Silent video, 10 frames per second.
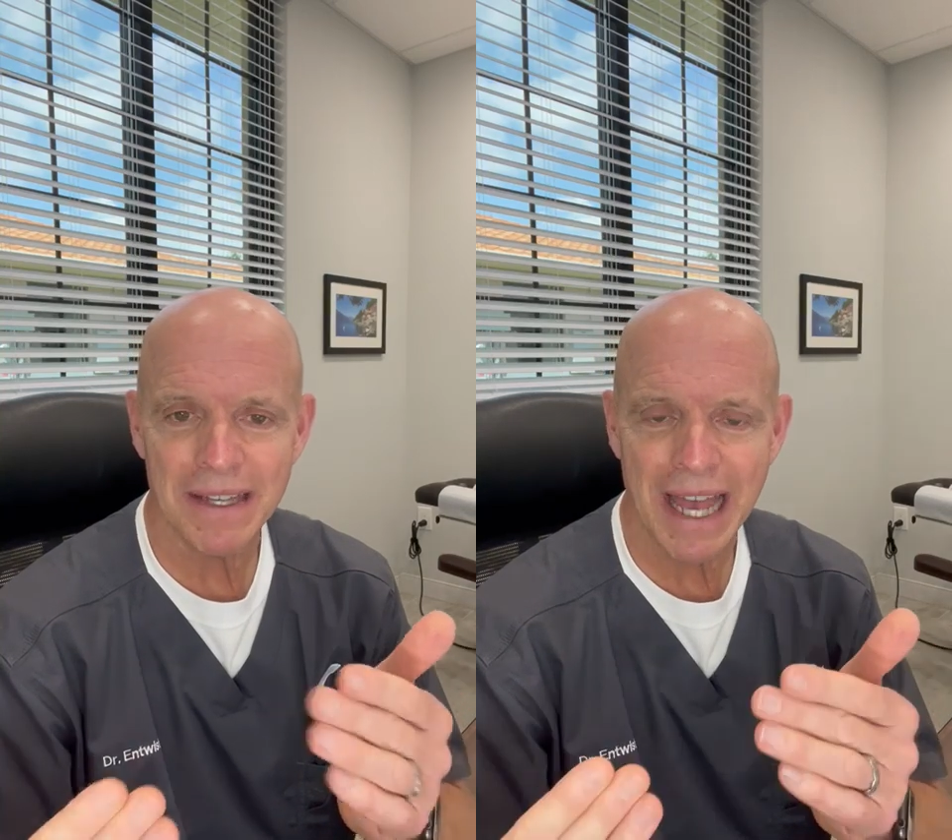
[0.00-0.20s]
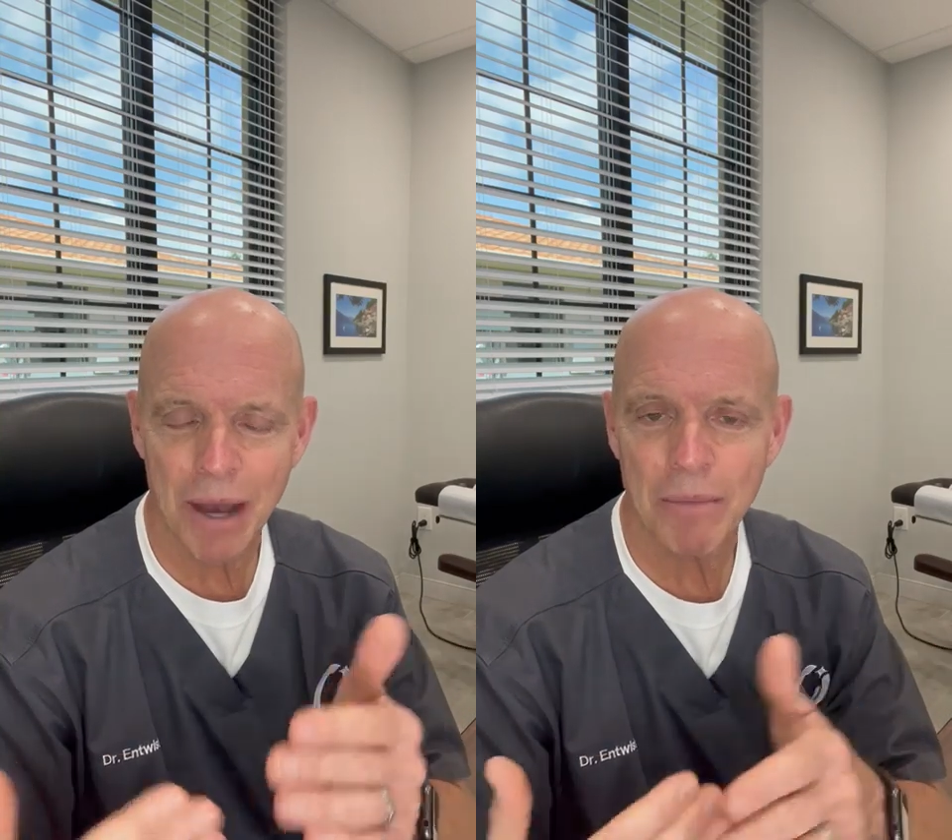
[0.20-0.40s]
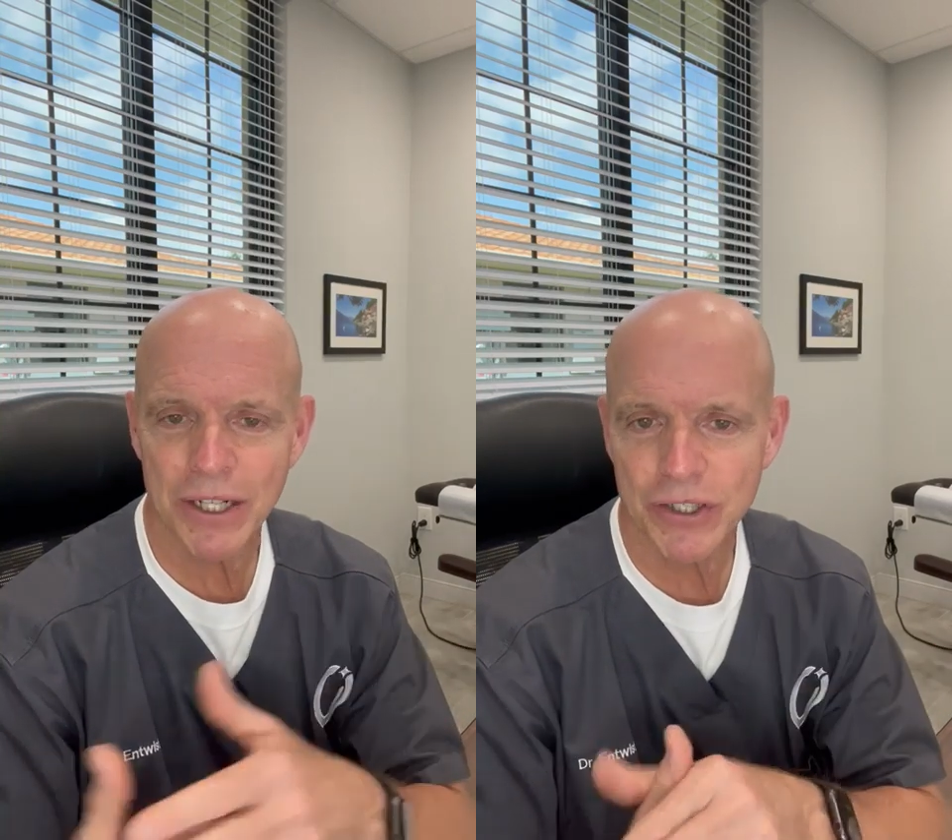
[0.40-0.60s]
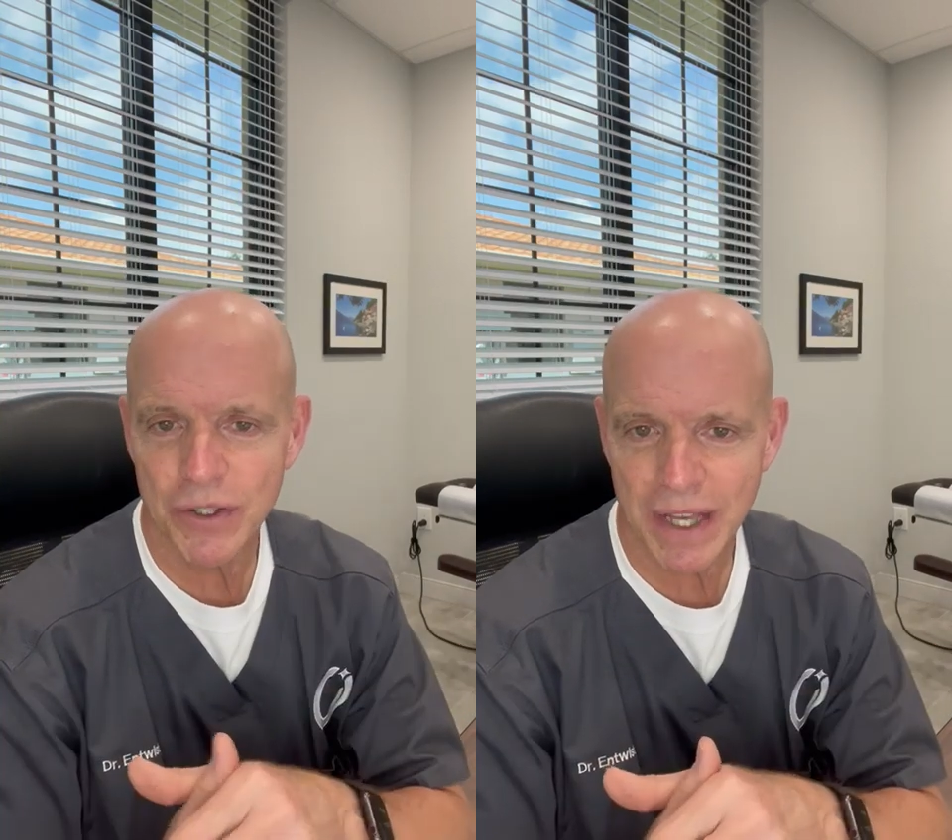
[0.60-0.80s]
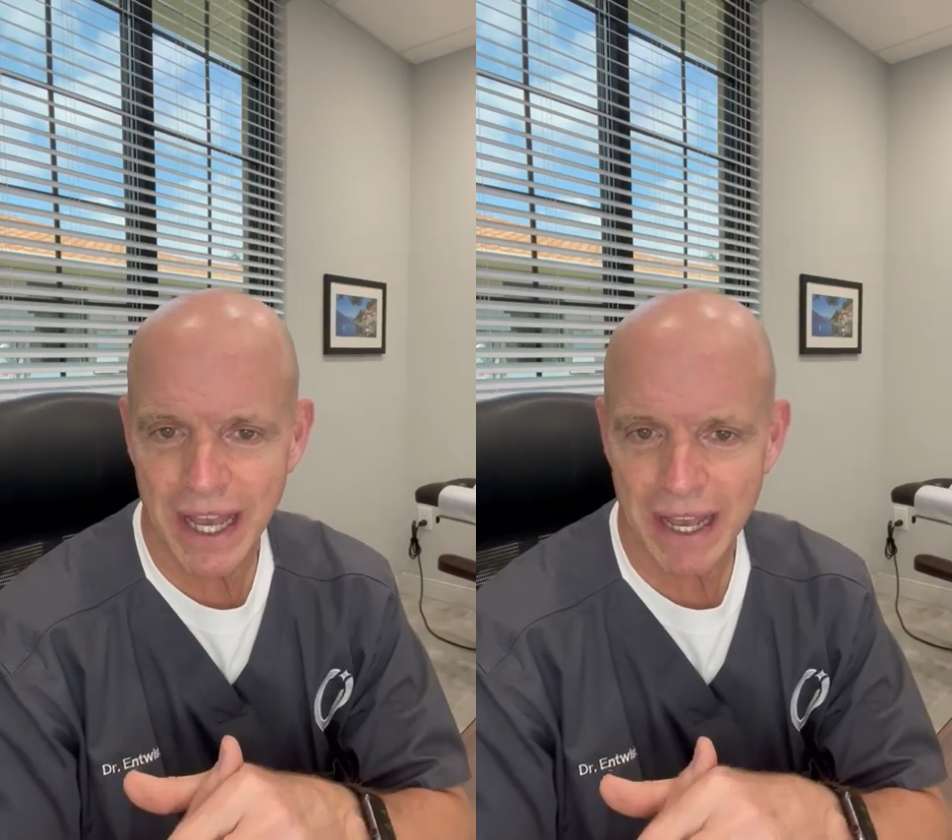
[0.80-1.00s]
How much
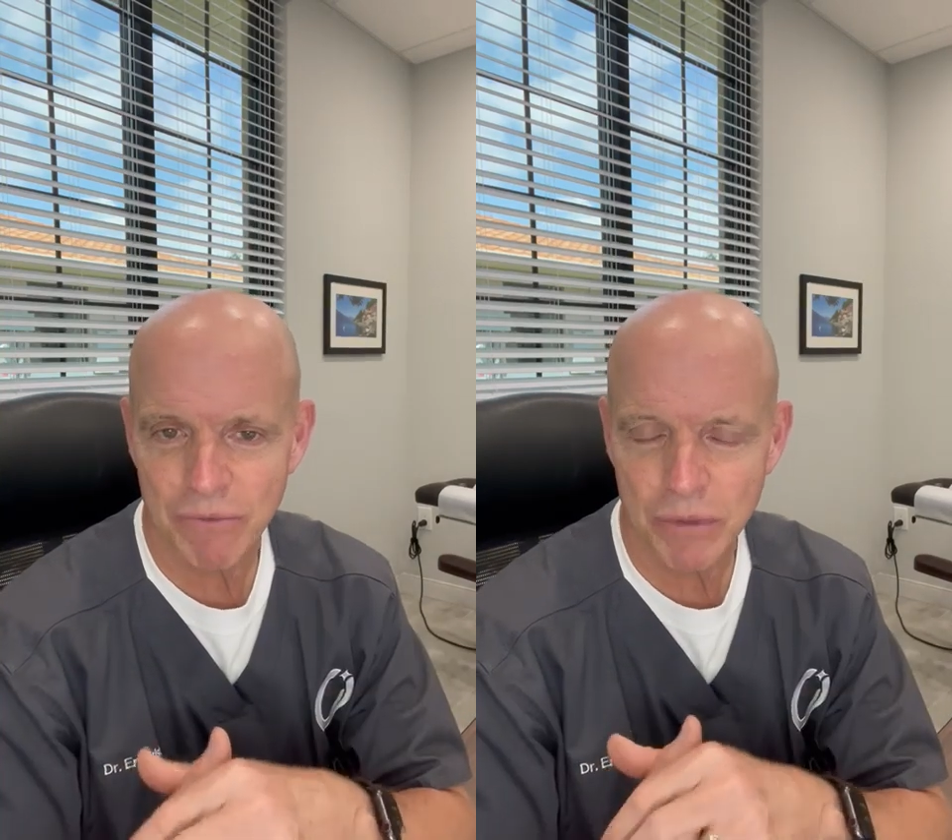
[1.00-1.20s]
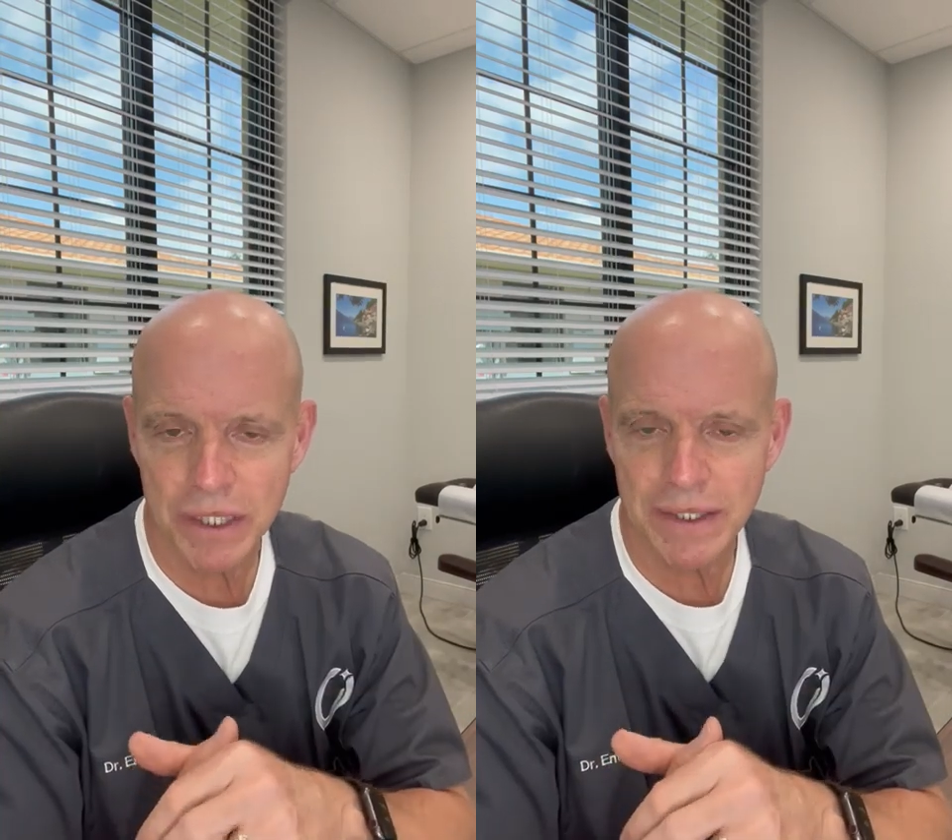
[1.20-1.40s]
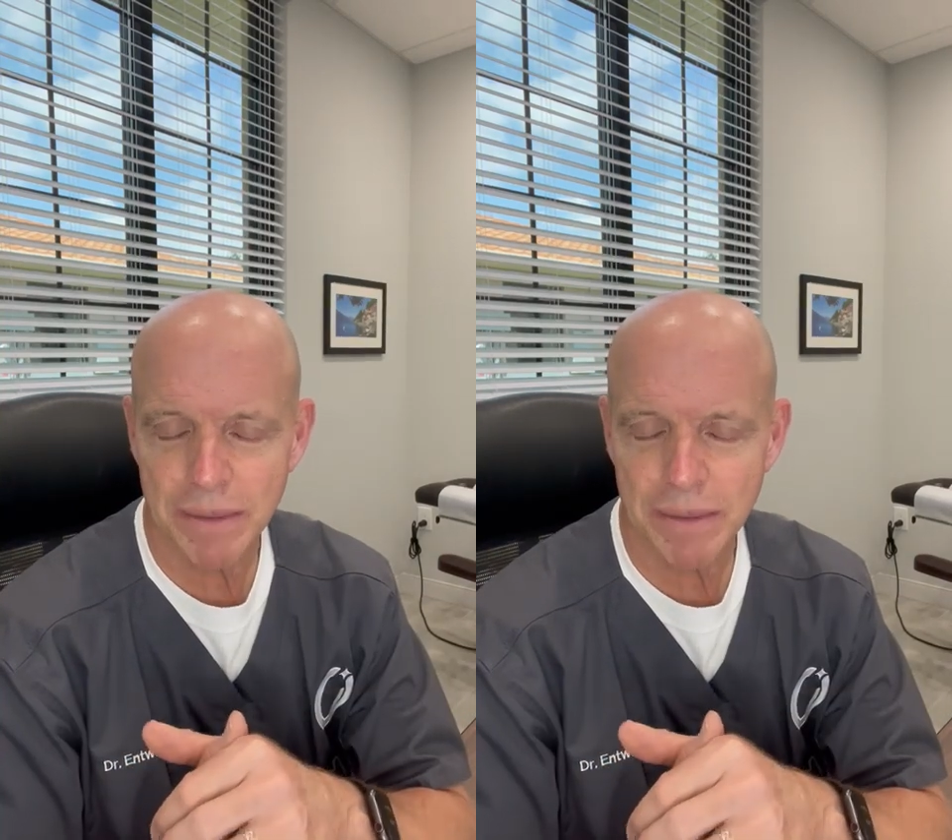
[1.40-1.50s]
you have really